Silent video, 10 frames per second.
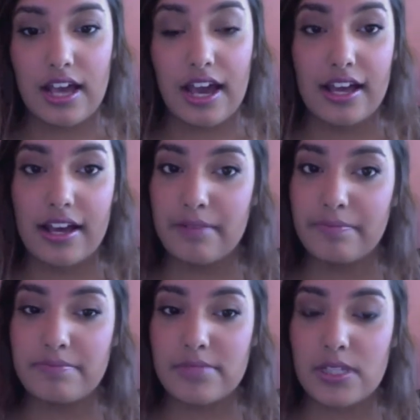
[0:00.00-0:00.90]

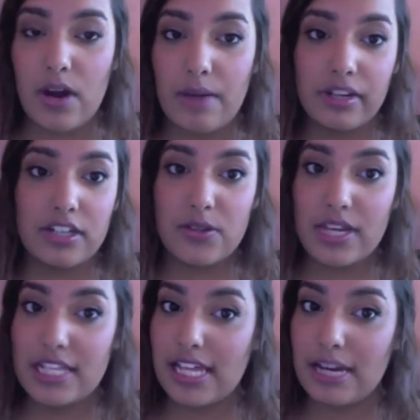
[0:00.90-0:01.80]
Um, so I'm going to do
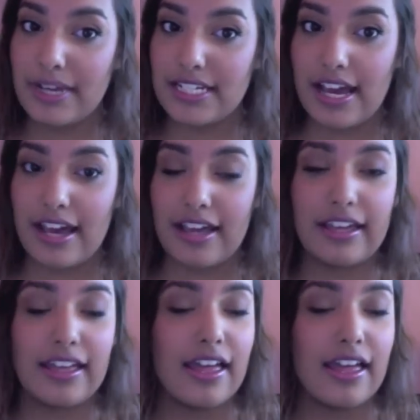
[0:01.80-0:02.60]
his anime tag.